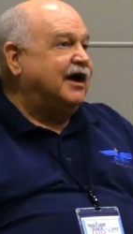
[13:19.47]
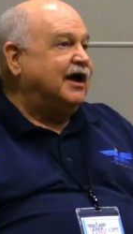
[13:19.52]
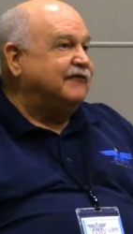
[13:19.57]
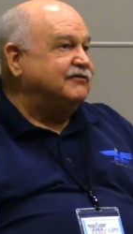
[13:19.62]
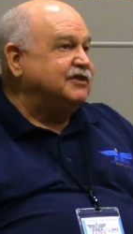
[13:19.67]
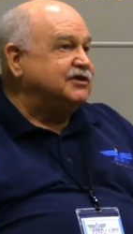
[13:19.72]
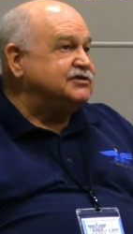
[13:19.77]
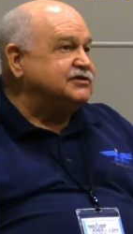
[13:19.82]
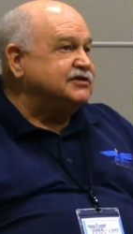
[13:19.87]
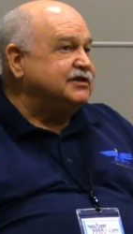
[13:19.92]

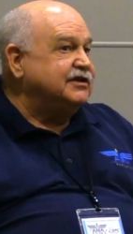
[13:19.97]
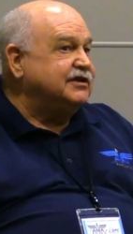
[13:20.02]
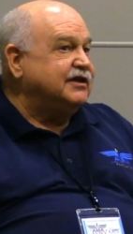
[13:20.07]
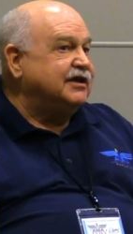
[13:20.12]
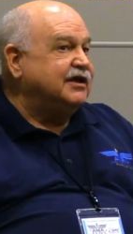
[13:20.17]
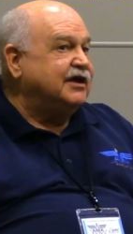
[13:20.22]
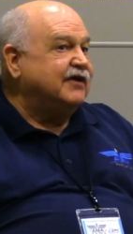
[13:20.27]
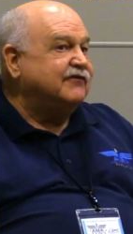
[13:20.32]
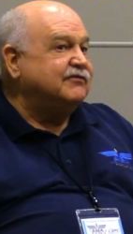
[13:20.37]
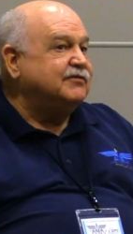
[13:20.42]
Obviously, the
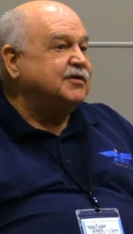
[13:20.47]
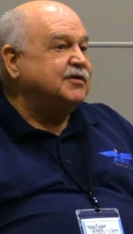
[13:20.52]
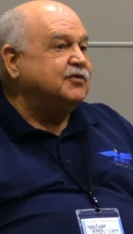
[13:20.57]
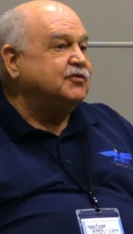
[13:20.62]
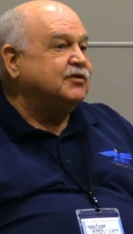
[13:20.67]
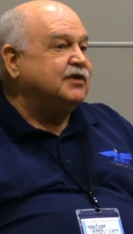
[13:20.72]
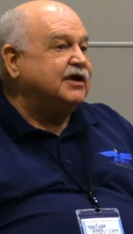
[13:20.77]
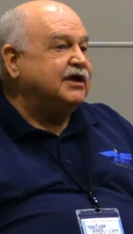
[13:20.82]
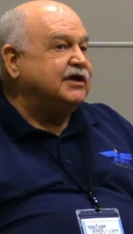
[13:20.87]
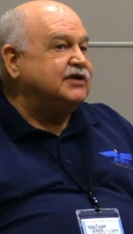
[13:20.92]
government
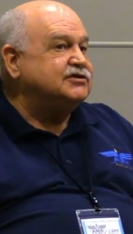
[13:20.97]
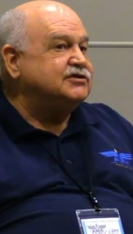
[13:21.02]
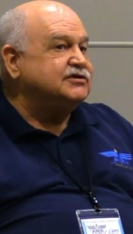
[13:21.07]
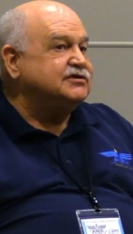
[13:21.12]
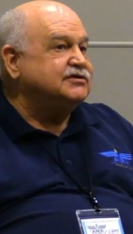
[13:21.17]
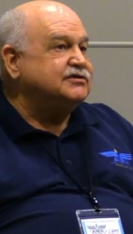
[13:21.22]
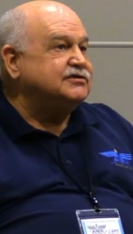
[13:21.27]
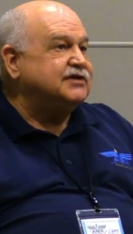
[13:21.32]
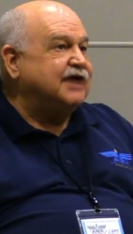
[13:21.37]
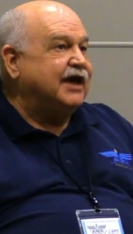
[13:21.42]

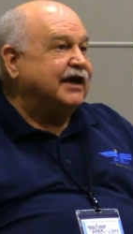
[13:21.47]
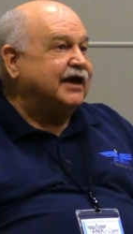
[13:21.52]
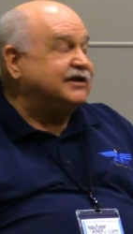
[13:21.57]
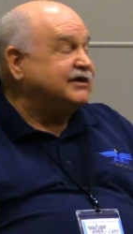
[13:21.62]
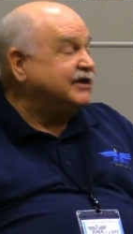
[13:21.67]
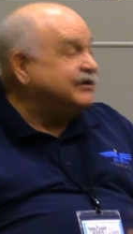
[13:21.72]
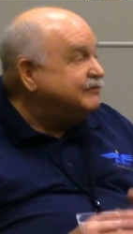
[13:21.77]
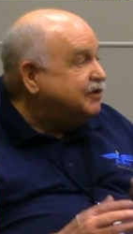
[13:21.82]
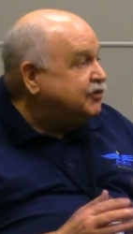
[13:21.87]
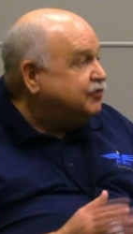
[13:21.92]
relations
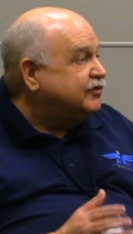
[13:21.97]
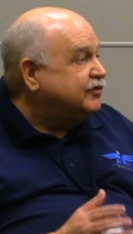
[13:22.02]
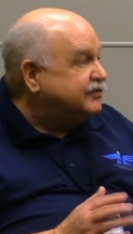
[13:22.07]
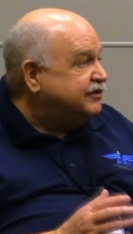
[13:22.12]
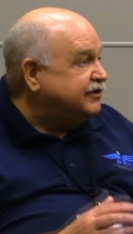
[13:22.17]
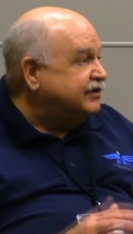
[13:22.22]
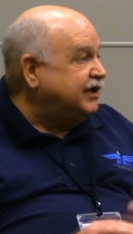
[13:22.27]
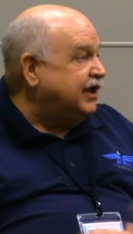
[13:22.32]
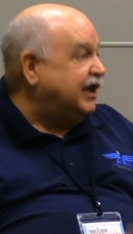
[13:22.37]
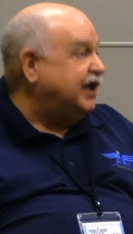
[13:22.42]
activity
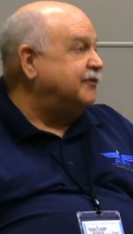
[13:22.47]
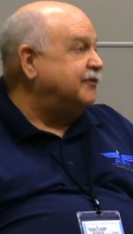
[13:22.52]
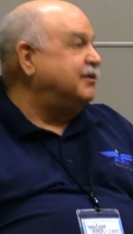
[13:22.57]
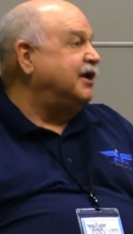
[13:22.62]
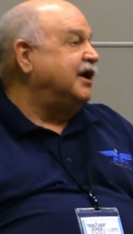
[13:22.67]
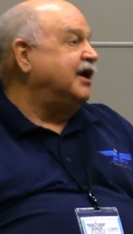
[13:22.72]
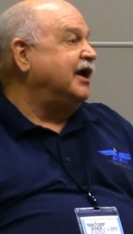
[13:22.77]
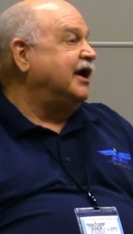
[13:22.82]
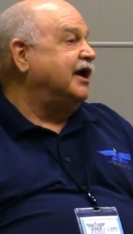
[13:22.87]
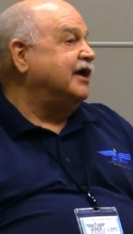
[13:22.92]
within the
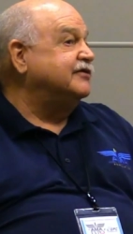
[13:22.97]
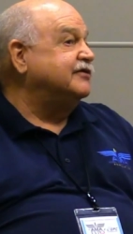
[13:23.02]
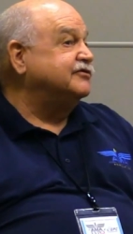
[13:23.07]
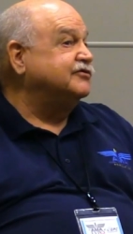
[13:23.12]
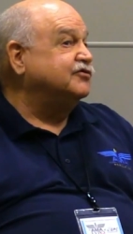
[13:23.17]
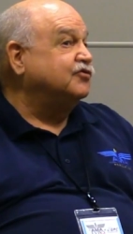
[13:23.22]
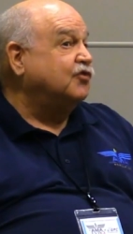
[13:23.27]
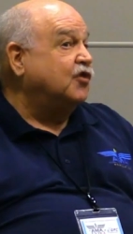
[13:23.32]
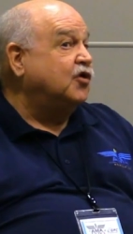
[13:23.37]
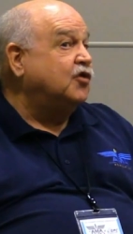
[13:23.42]
AMA
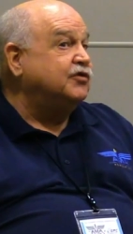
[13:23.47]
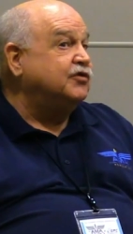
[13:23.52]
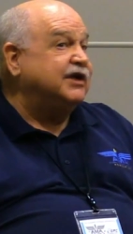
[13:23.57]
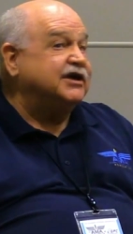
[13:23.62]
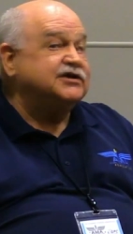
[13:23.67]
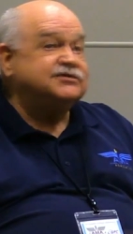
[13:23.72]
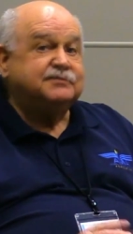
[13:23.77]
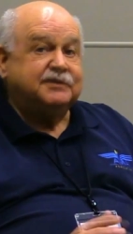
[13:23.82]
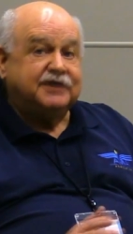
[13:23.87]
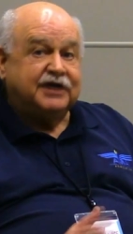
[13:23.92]
has grown
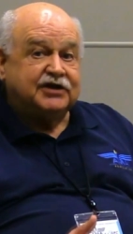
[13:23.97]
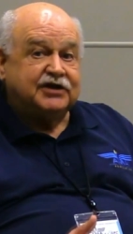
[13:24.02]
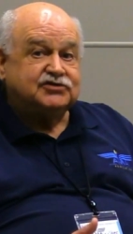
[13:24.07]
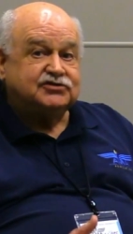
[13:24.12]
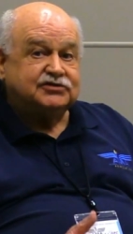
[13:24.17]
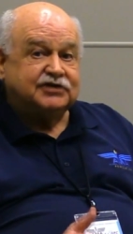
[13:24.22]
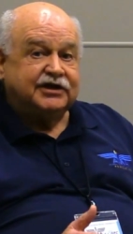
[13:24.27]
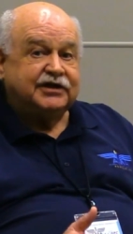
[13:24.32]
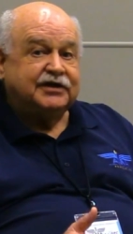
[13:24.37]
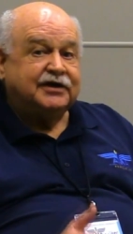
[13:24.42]

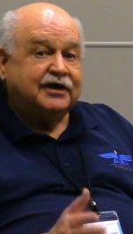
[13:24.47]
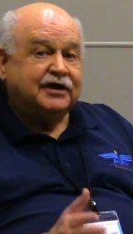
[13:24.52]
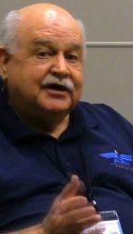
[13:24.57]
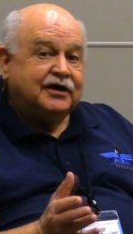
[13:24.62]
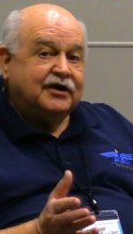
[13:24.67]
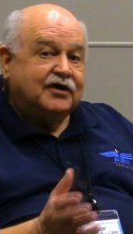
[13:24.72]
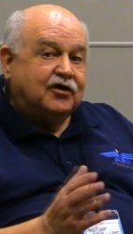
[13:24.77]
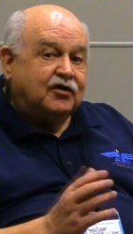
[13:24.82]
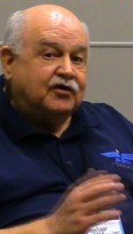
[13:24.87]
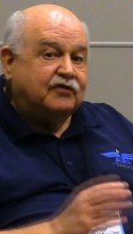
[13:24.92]
exponentially
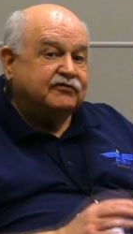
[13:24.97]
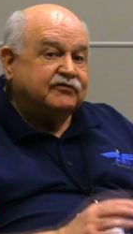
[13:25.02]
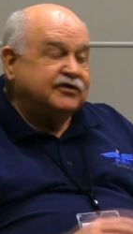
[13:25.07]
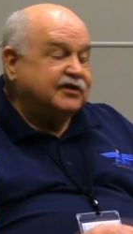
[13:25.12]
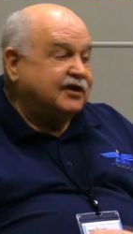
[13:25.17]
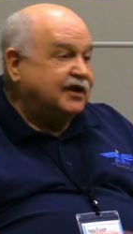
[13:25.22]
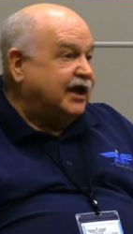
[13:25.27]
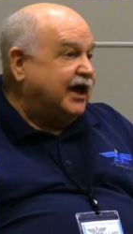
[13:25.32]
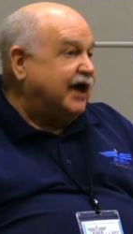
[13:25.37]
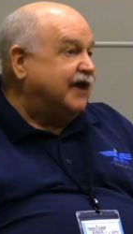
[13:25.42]
over
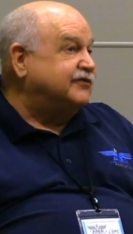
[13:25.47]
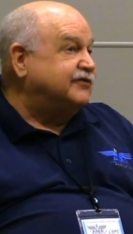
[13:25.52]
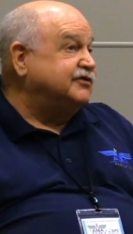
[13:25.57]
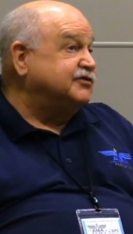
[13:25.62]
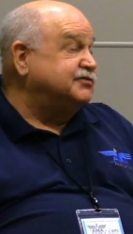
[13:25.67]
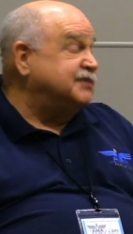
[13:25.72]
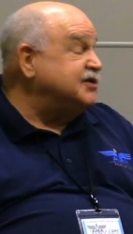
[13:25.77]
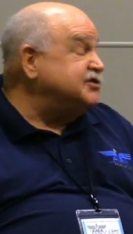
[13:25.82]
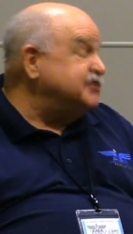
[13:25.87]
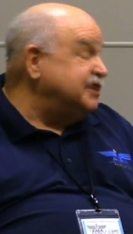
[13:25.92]
the last,
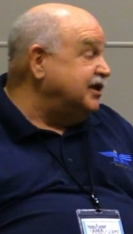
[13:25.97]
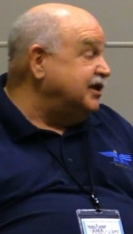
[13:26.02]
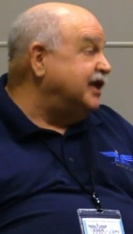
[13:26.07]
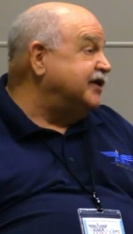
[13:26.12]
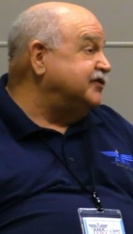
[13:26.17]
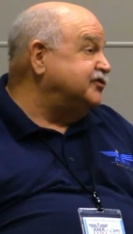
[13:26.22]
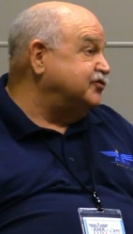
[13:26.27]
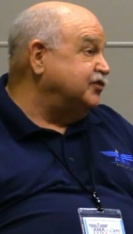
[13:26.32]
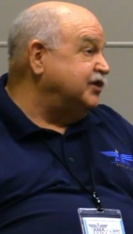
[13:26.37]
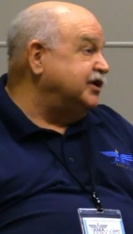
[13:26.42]
especially the
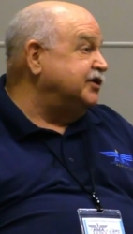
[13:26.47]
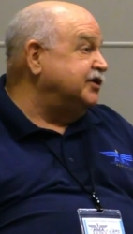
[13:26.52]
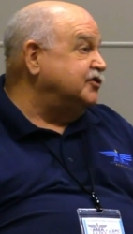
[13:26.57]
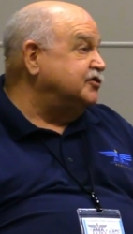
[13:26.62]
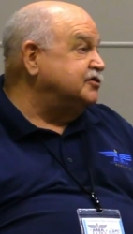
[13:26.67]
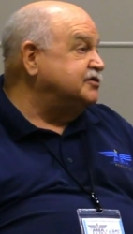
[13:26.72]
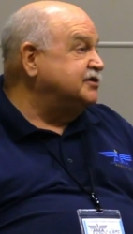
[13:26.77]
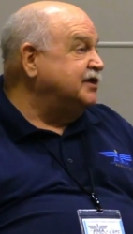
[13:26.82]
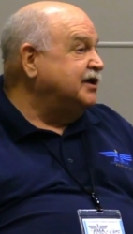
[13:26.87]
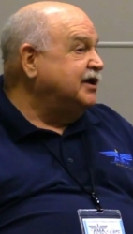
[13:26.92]
last three
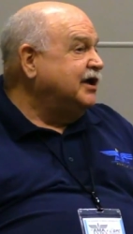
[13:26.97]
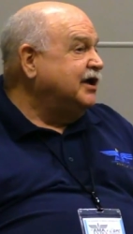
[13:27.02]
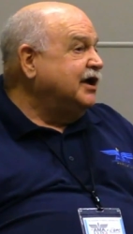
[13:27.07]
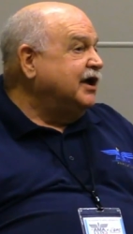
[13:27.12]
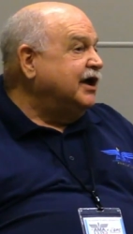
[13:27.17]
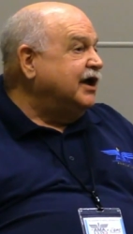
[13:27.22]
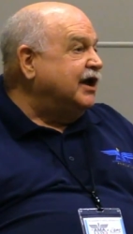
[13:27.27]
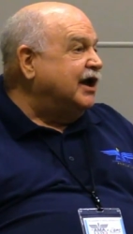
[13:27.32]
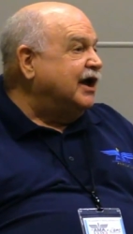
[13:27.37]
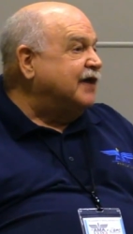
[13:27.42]
years.
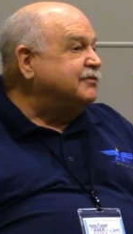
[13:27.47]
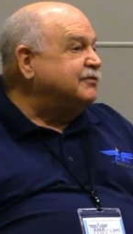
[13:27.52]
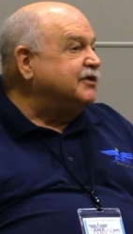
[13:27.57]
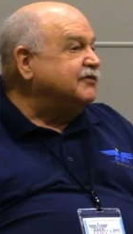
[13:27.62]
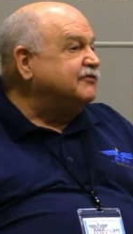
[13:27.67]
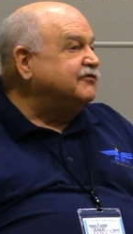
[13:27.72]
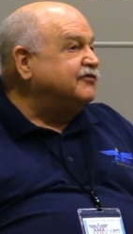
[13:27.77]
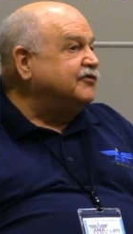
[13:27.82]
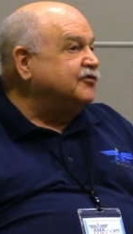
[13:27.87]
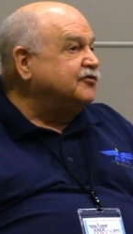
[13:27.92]
And I've
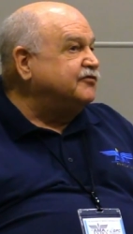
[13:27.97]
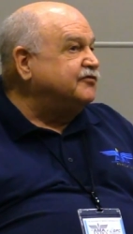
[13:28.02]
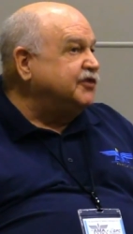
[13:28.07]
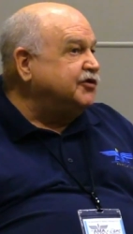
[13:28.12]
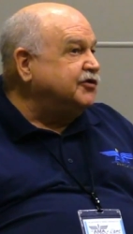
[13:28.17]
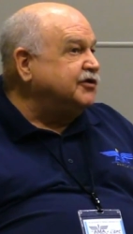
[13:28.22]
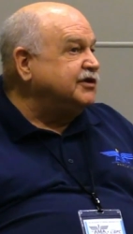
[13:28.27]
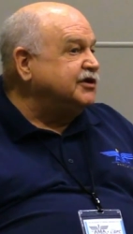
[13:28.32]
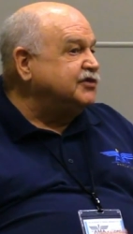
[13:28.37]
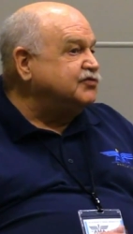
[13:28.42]
been
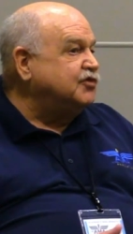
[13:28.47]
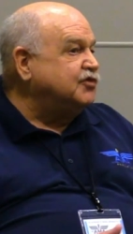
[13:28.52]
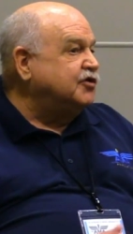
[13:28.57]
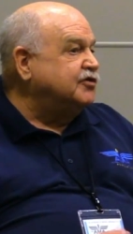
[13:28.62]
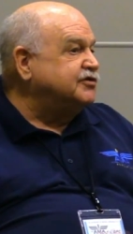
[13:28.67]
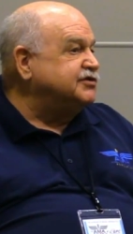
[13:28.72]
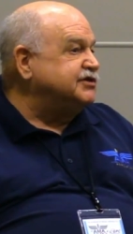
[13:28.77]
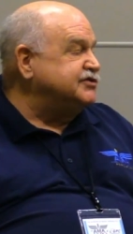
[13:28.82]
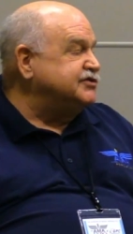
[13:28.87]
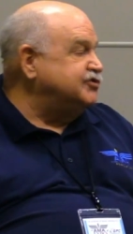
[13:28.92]
fulfilling this
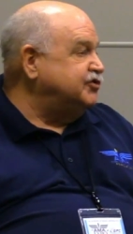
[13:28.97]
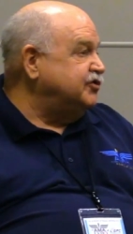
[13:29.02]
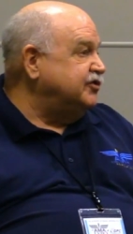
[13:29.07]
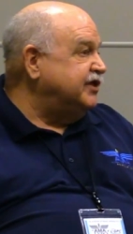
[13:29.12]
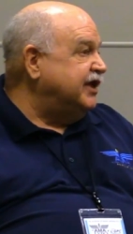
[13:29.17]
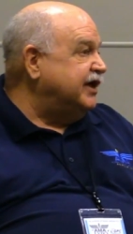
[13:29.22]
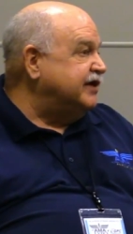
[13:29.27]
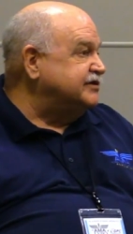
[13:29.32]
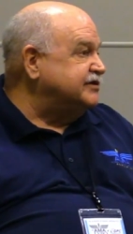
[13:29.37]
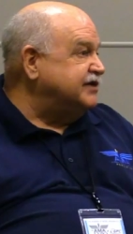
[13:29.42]
role since
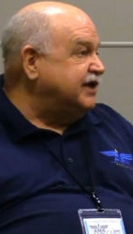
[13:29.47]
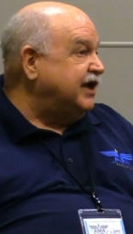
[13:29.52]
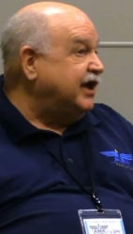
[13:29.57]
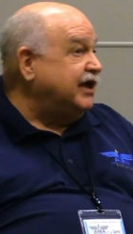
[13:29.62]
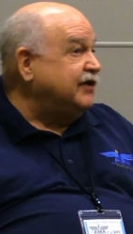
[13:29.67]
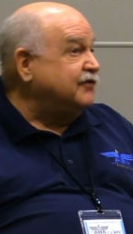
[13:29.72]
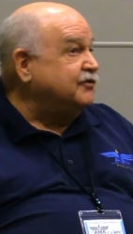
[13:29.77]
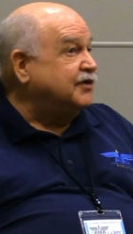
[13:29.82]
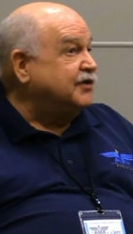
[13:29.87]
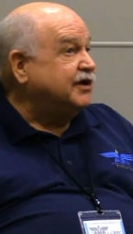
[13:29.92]

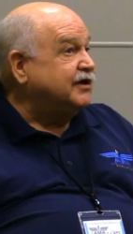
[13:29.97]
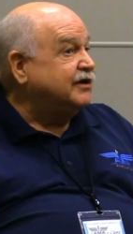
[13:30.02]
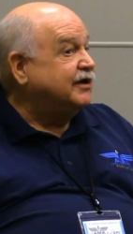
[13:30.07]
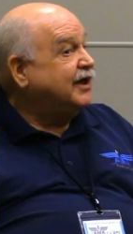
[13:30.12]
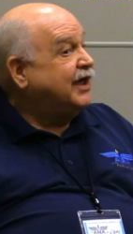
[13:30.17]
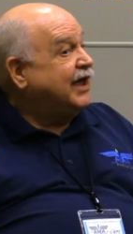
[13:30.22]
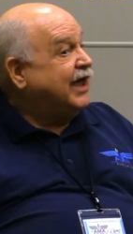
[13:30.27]
2008 when,